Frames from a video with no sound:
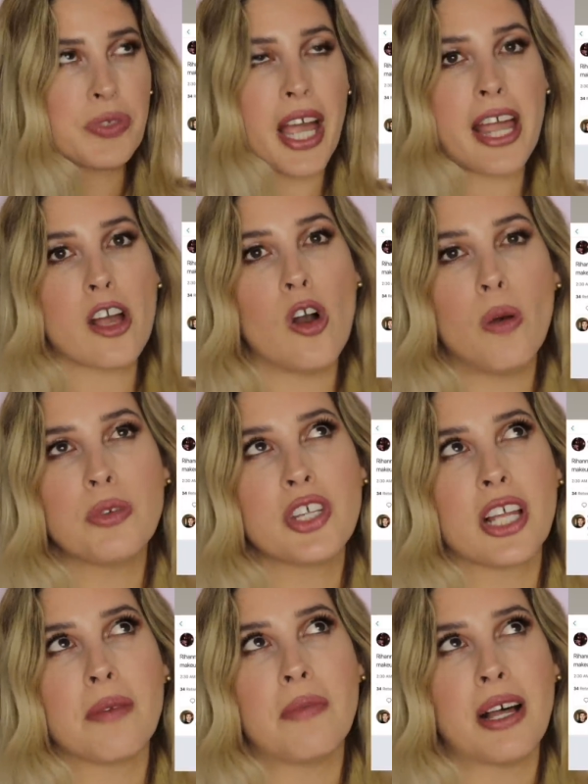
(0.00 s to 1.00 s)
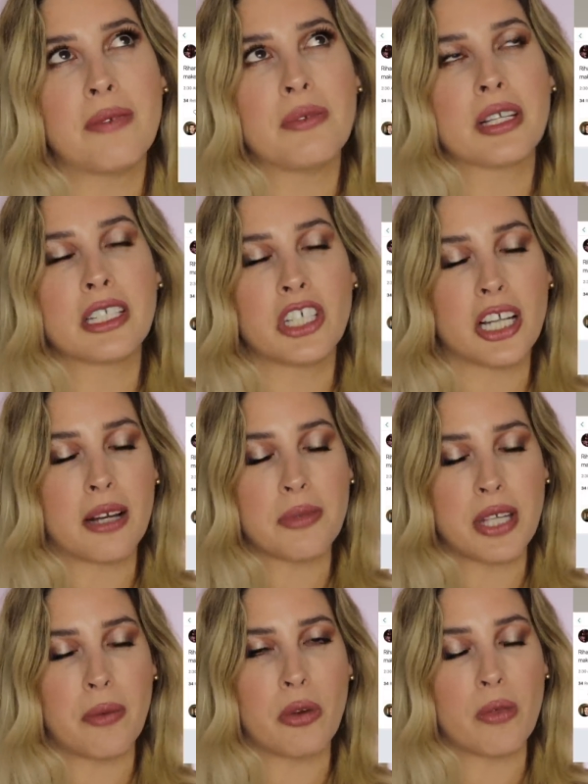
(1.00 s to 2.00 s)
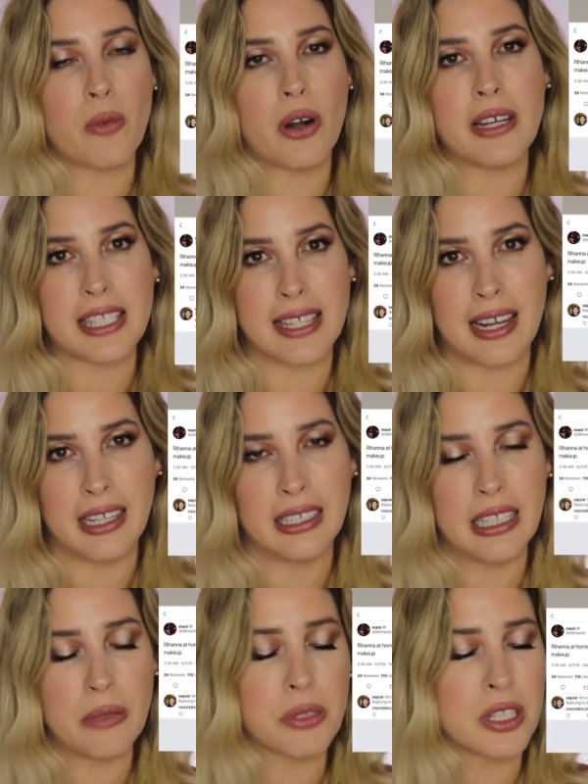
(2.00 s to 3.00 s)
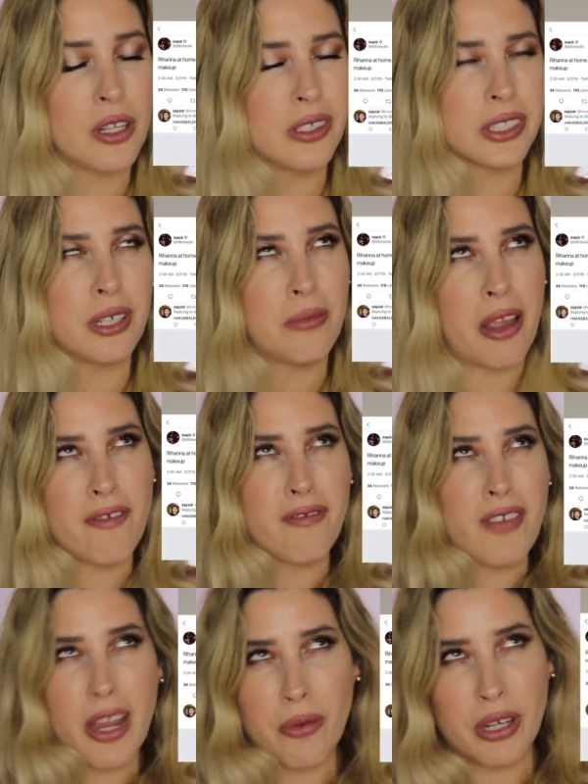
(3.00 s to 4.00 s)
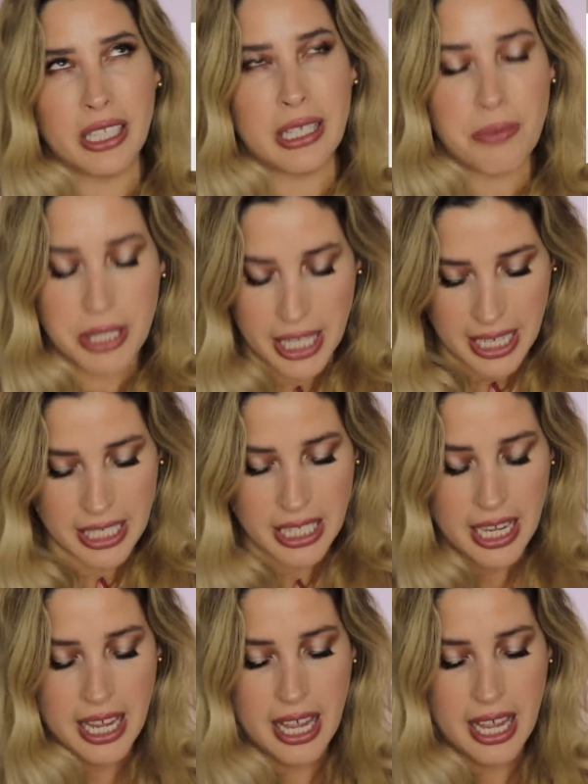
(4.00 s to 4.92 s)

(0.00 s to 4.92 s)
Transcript: I hope she come up, she comes up with more Stunna lips. Those are my favorite lipsticks.